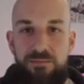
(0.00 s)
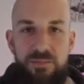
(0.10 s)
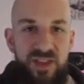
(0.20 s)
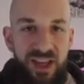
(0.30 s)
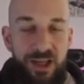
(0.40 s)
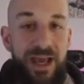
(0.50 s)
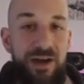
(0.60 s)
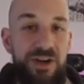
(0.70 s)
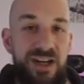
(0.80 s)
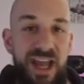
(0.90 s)
think
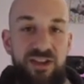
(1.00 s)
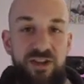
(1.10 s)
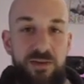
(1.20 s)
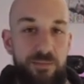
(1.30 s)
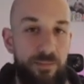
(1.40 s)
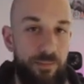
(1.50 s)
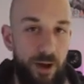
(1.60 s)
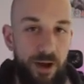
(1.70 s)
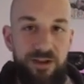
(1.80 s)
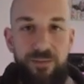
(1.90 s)
about a next
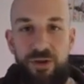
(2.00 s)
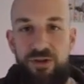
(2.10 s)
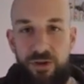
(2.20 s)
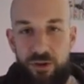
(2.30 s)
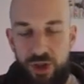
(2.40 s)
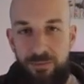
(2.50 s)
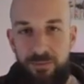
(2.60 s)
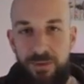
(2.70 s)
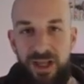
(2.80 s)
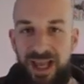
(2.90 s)
possible solution.
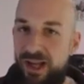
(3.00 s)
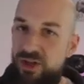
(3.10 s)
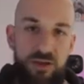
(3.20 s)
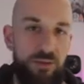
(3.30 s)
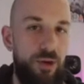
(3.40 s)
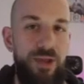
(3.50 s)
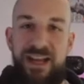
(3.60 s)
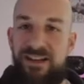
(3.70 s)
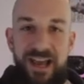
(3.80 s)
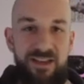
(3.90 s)
And I just throw
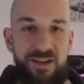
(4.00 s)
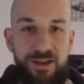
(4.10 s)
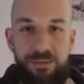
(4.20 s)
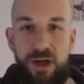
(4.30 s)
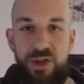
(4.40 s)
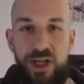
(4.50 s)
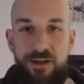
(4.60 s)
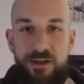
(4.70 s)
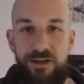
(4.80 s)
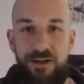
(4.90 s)
that task in the project.
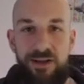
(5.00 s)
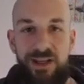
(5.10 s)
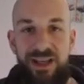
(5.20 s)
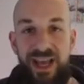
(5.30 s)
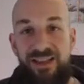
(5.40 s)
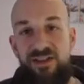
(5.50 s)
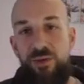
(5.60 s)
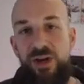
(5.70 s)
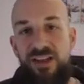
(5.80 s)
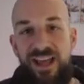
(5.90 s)
And so
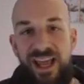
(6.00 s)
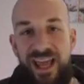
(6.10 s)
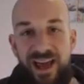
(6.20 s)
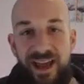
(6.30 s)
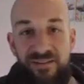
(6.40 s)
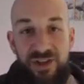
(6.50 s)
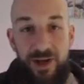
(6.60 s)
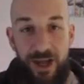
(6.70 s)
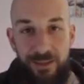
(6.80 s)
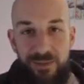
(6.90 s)
when I said, hey, I have
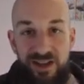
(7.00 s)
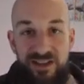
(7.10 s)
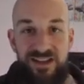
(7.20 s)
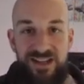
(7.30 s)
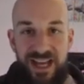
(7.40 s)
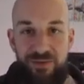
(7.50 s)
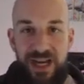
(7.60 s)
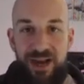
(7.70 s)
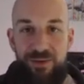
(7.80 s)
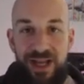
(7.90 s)
time to sit down
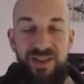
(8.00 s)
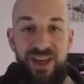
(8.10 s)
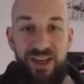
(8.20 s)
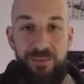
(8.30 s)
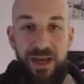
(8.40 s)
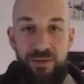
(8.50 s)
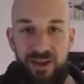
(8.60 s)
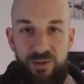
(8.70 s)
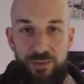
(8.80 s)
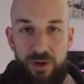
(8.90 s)
now and think about
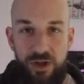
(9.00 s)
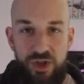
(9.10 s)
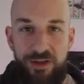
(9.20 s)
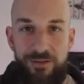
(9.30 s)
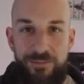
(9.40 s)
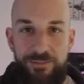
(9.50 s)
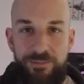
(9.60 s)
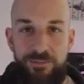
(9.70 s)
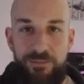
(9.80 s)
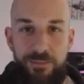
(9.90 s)
this project,
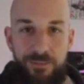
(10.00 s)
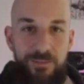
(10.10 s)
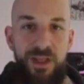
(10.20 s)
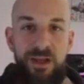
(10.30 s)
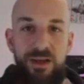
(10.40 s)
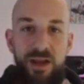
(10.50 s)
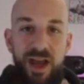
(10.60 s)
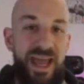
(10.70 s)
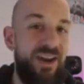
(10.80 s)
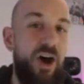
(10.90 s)

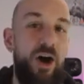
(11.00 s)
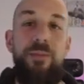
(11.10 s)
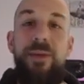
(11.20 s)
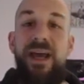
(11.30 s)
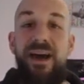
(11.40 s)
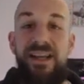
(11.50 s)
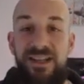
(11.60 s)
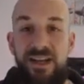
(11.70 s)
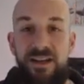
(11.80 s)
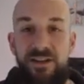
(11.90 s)
I had all my
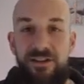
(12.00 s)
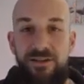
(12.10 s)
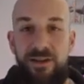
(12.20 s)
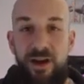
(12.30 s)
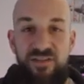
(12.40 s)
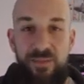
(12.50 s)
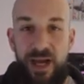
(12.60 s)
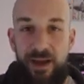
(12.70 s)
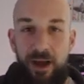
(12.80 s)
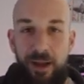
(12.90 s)
ideas, all of
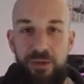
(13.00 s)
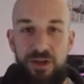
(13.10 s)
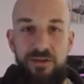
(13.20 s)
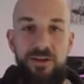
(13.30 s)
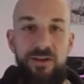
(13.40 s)
my options